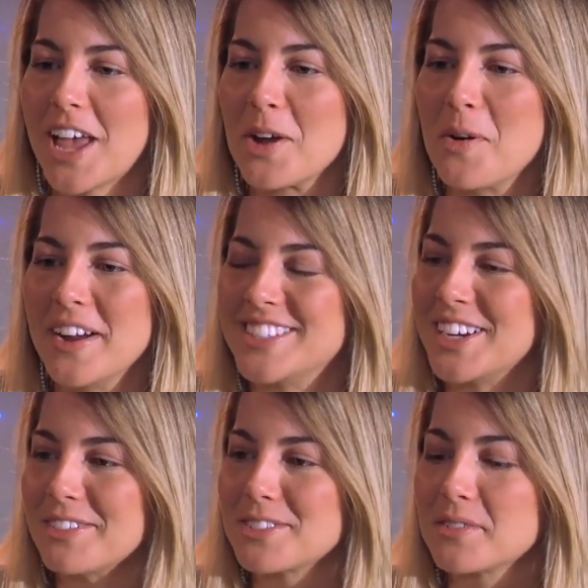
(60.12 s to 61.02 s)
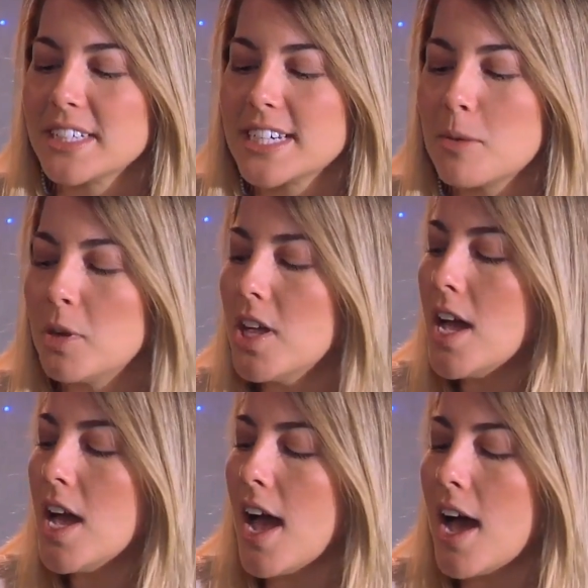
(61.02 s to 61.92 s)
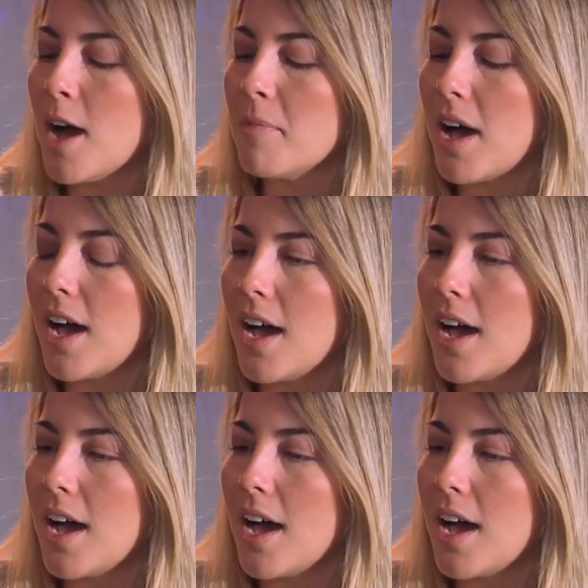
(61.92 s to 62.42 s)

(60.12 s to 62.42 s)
language and I was really terrible. That's um, the only